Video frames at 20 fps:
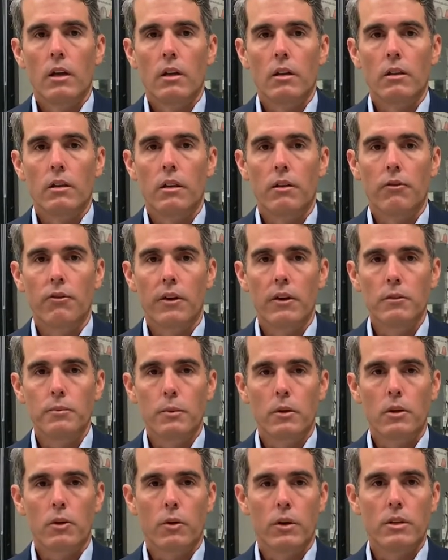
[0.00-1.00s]
The
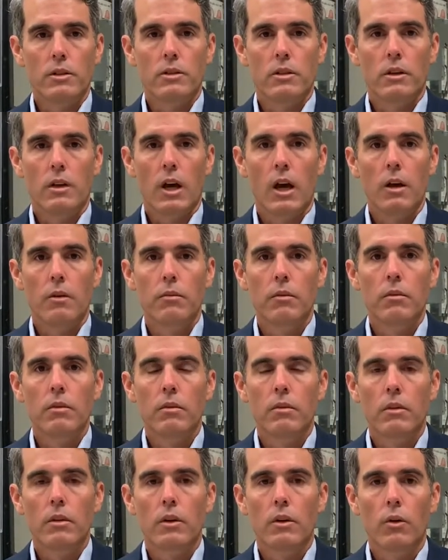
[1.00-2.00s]
Facebook question I'm
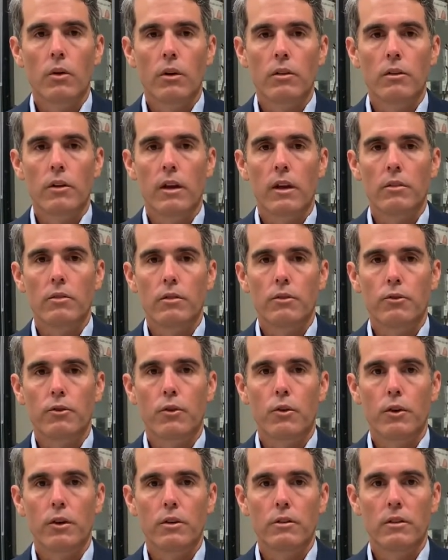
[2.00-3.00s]
going to answer
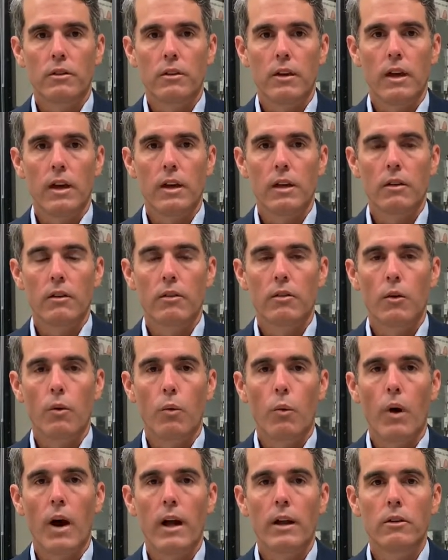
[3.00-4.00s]
for you today is,
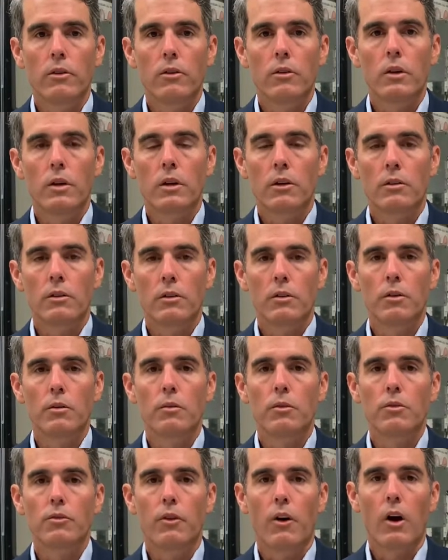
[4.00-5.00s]
why do ear
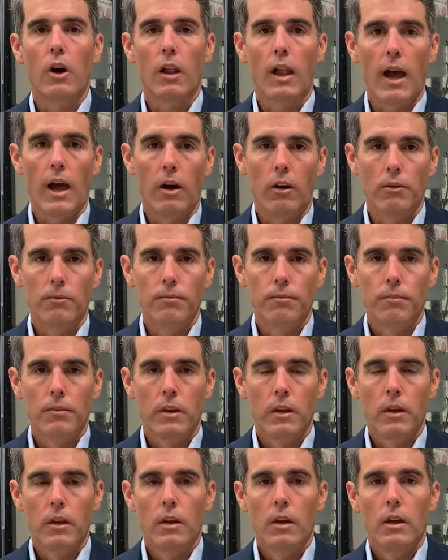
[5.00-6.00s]
tubes fall out?
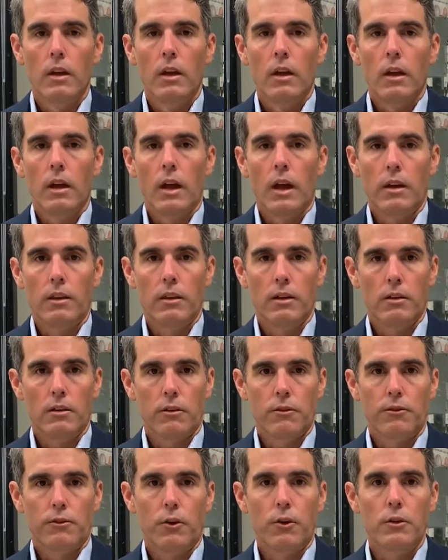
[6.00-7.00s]
I think the
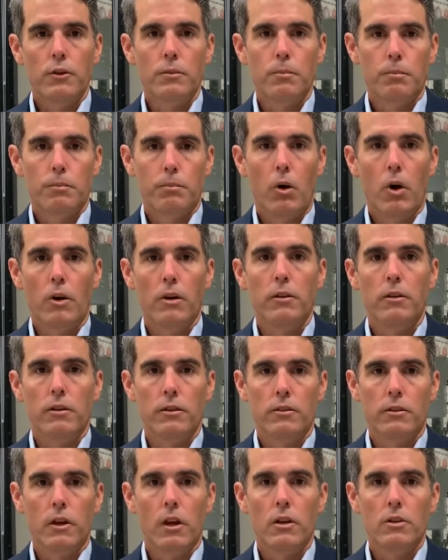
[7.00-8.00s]
first part of the
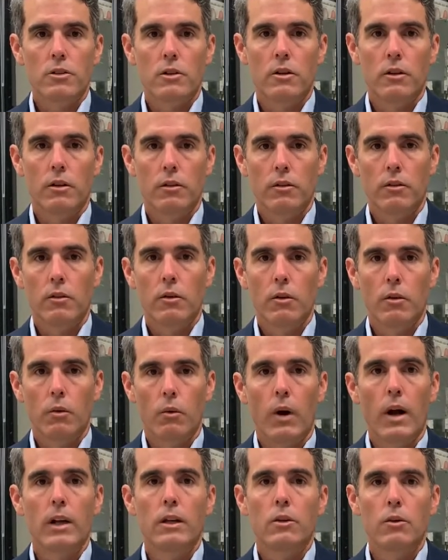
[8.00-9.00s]
discussion is,
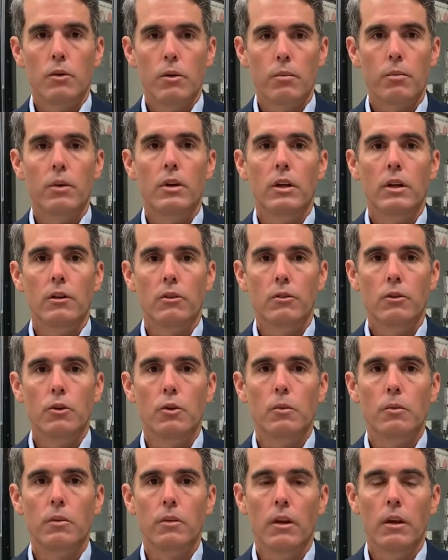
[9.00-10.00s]
why do we put ear
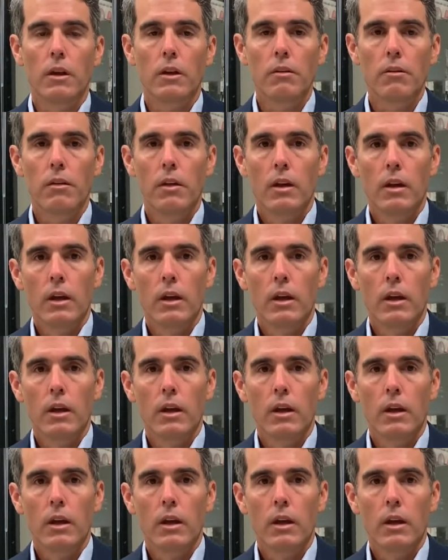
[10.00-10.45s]
tubes in?